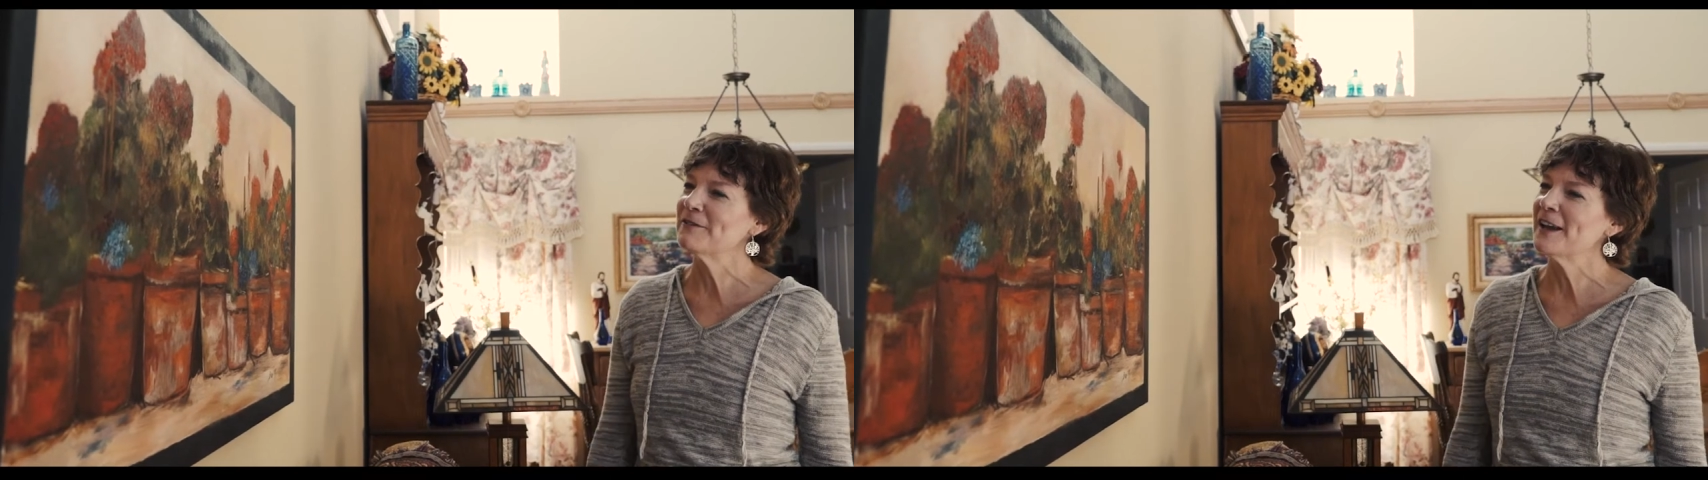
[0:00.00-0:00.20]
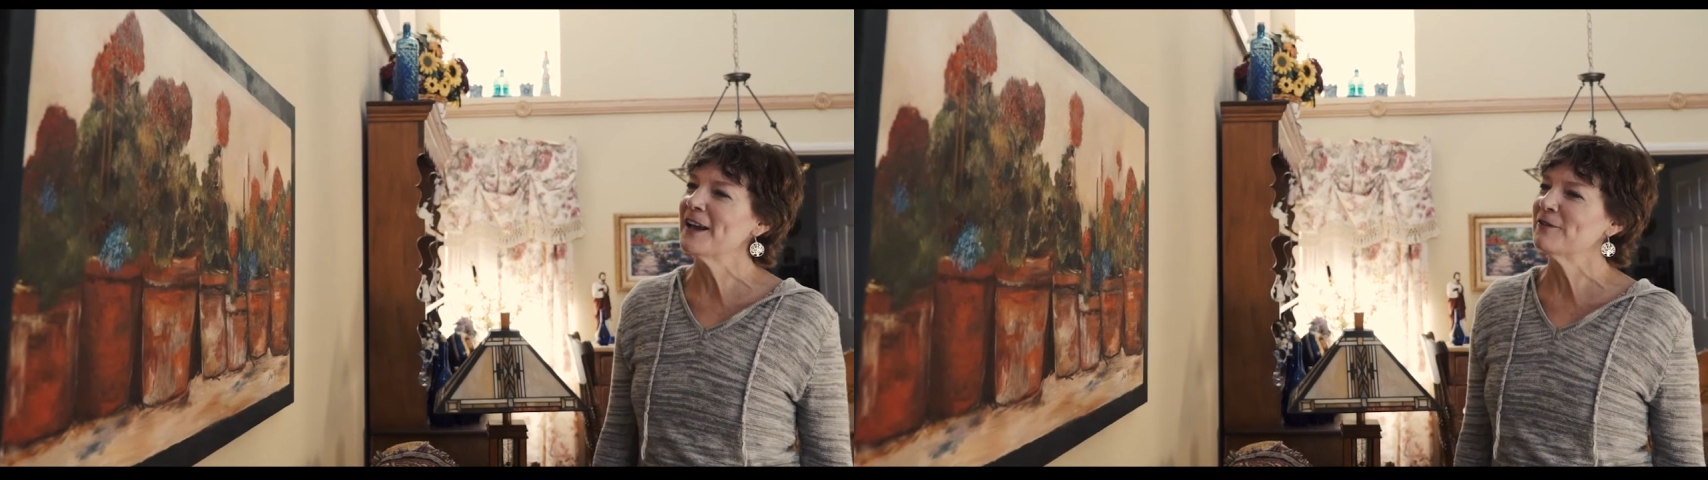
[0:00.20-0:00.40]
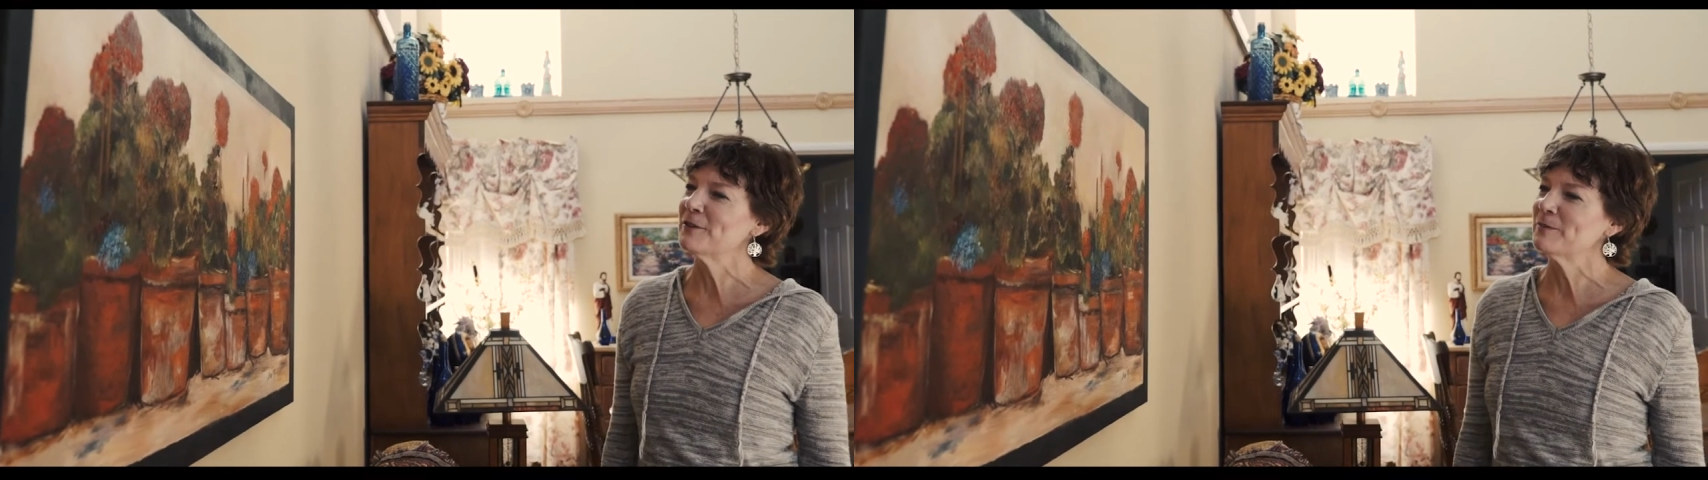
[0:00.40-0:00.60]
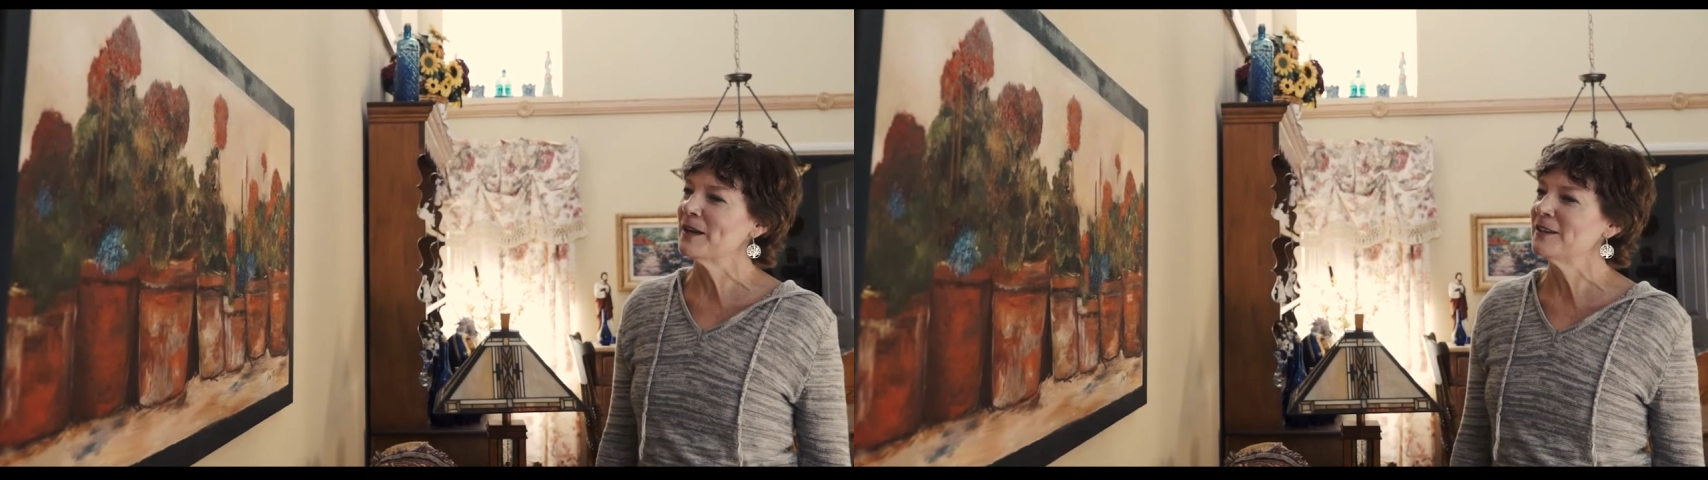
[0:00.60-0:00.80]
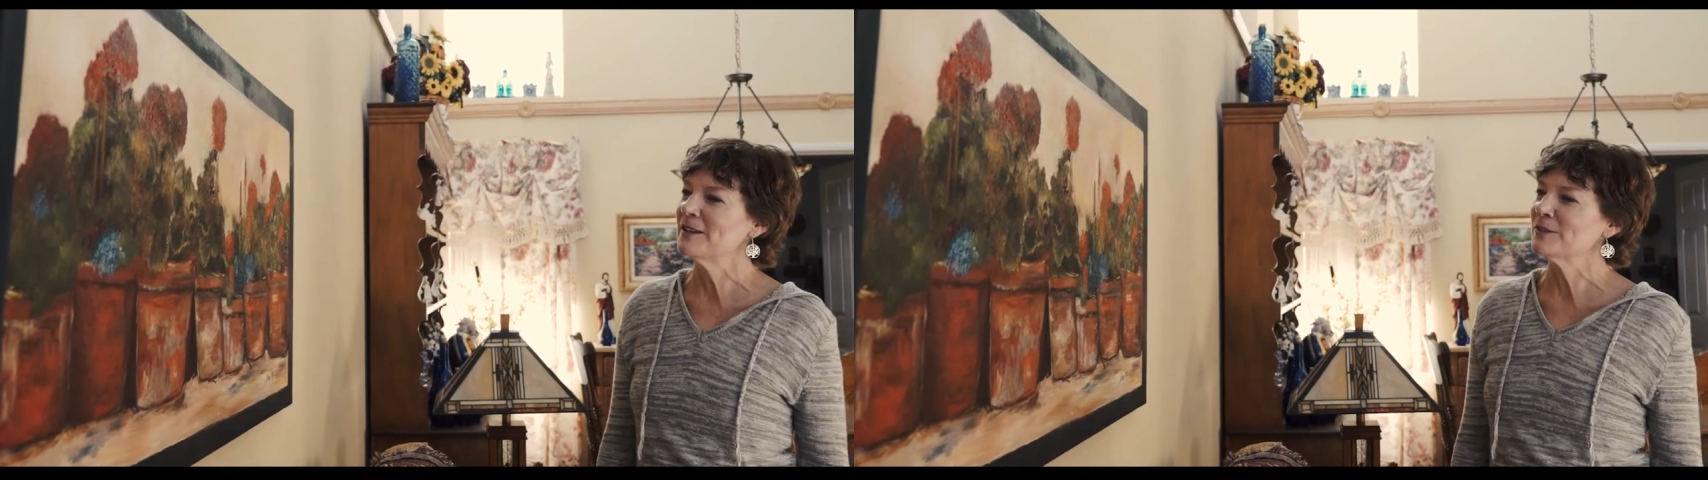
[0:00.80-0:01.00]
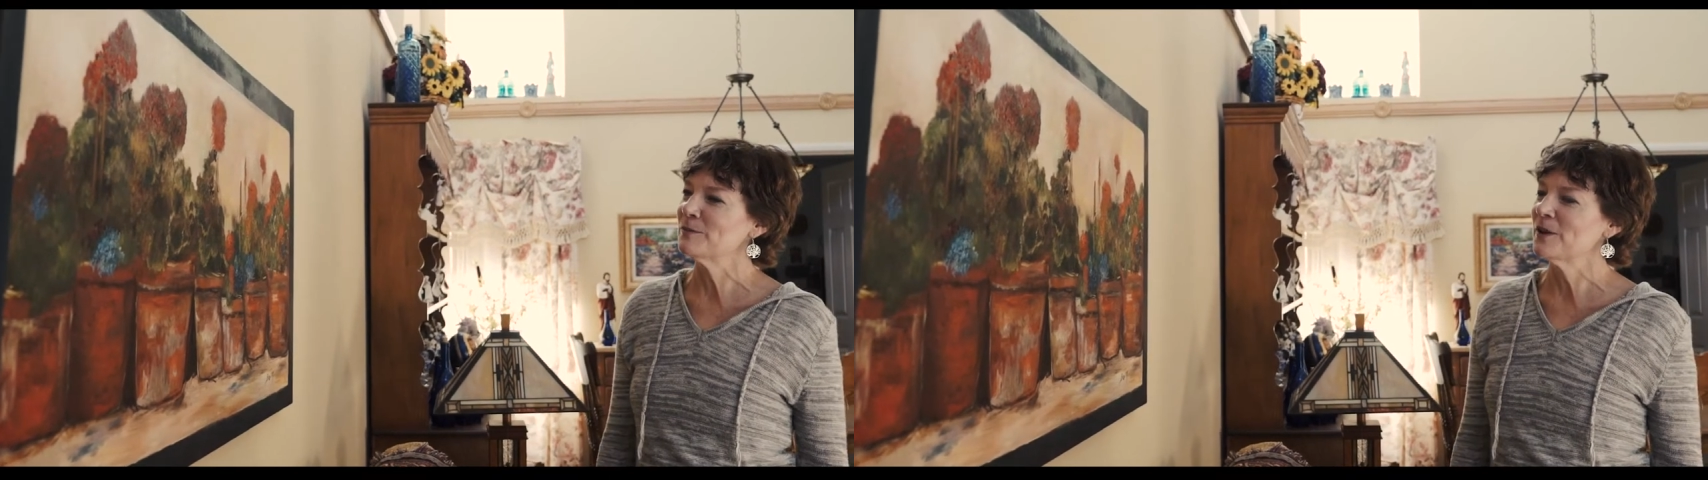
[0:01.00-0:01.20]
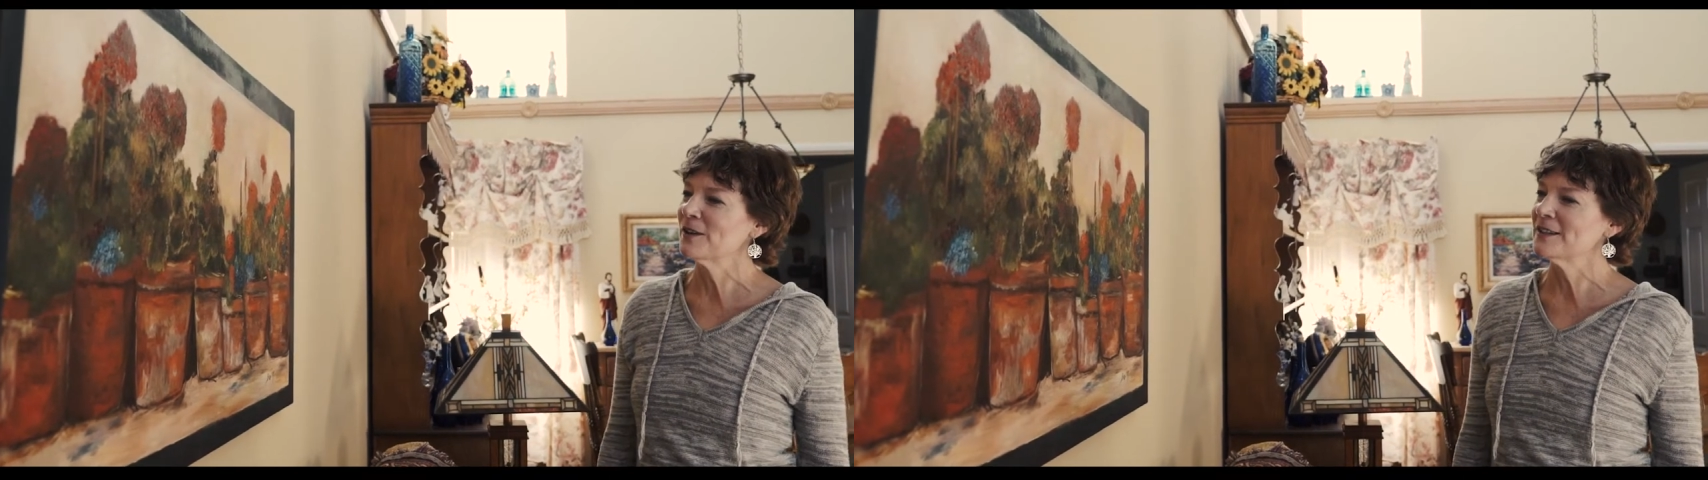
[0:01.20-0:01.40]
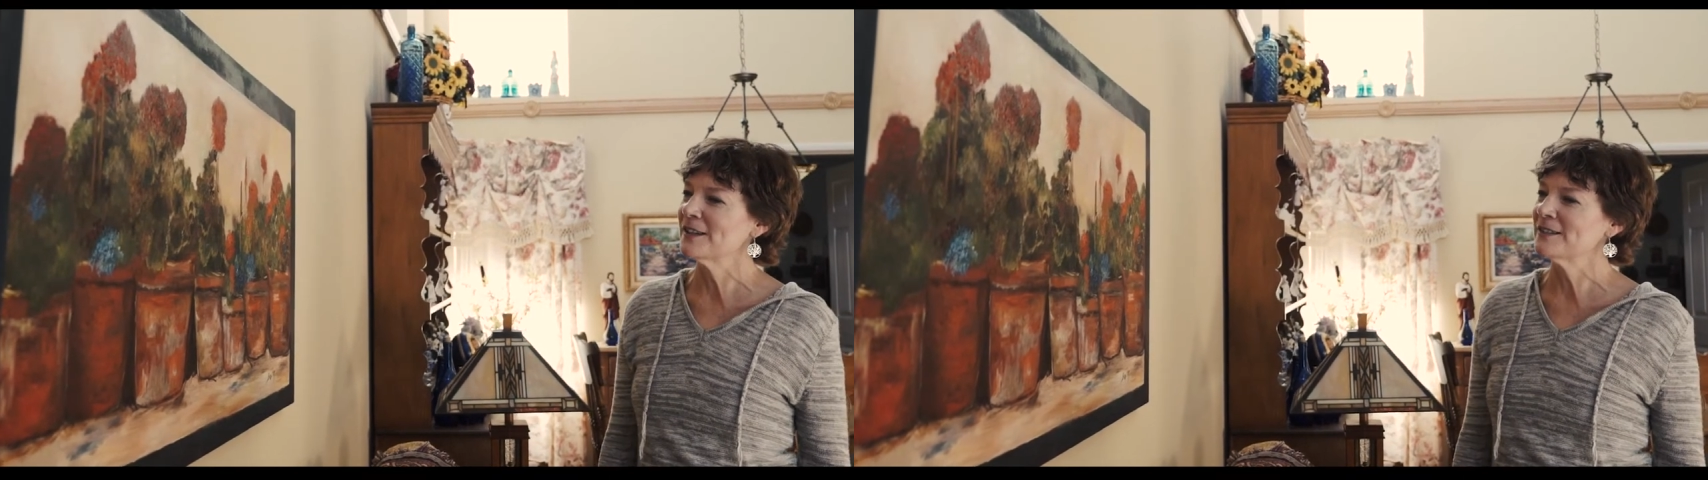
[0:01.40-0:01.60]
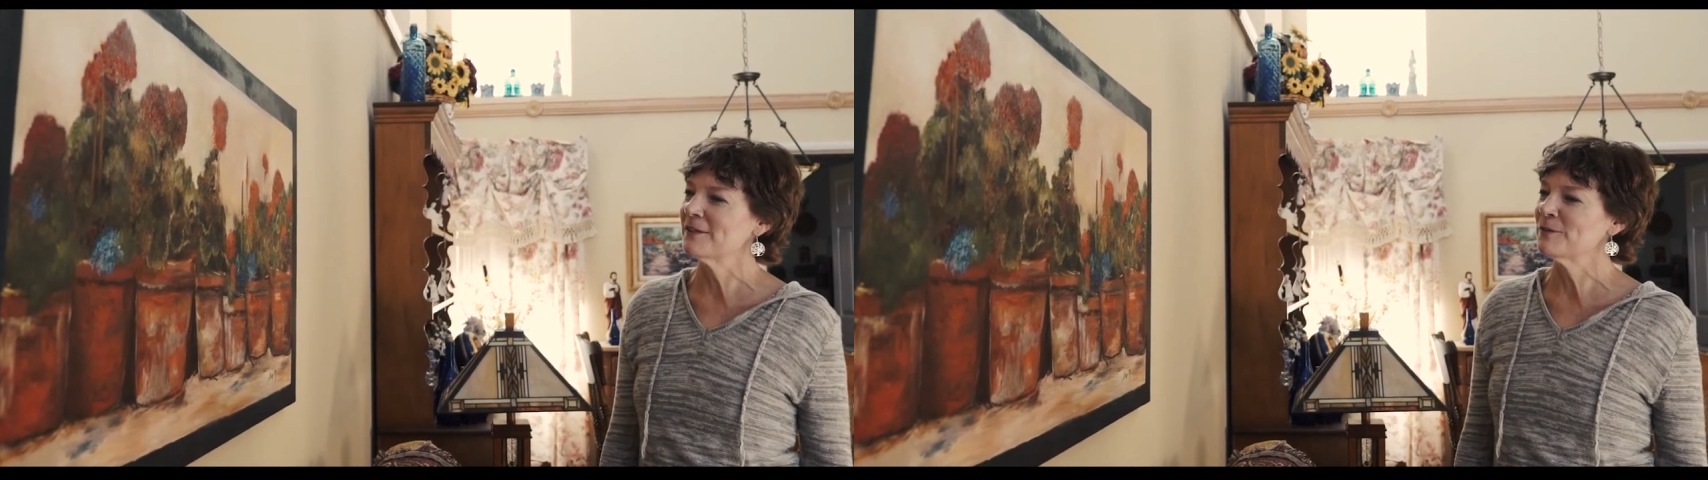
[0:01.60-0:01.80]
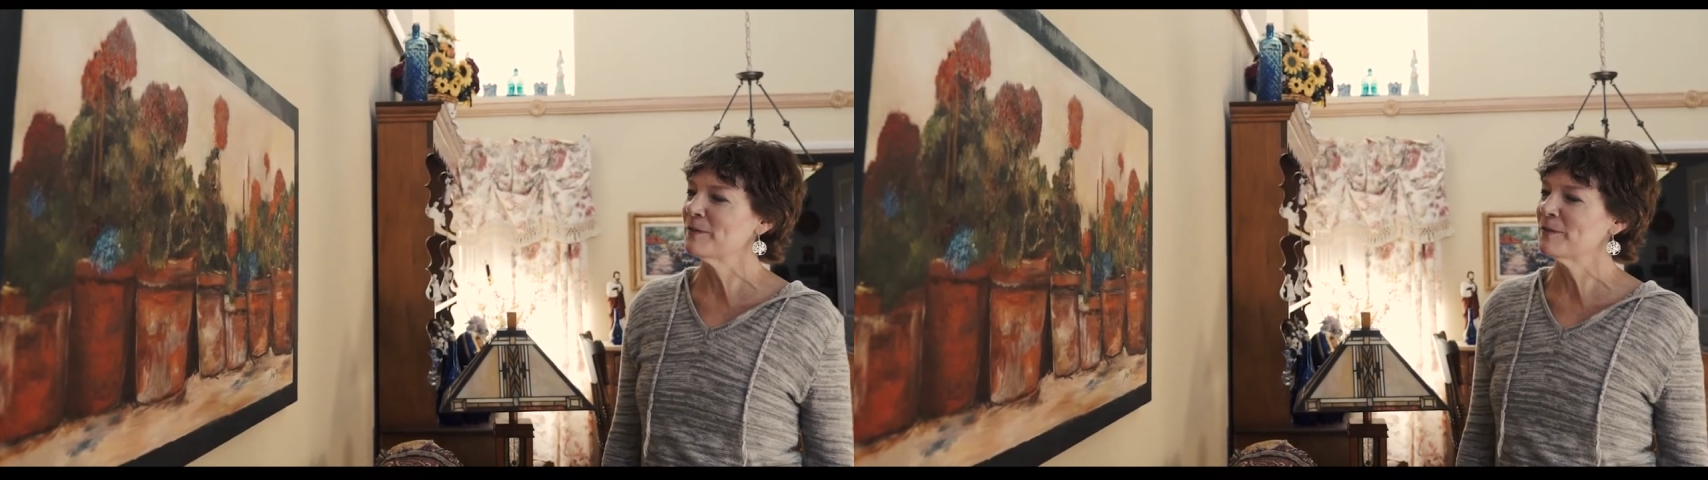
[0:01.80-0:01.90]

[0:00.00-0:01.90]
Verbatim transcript: favorite paintings Mark has ever